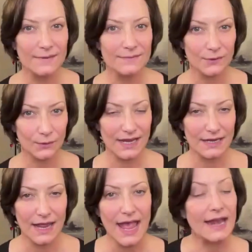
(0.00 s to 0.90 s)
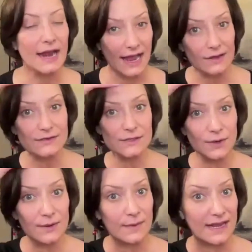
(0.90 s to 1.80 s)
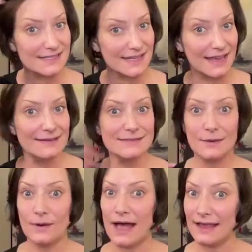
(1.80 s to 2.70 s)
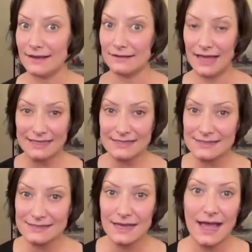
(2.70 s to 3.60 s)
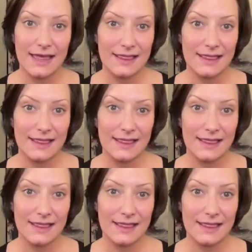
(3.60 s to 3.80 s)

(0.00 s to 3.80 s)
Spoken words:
Okay, great. And I also prep my skin, so I cleansed,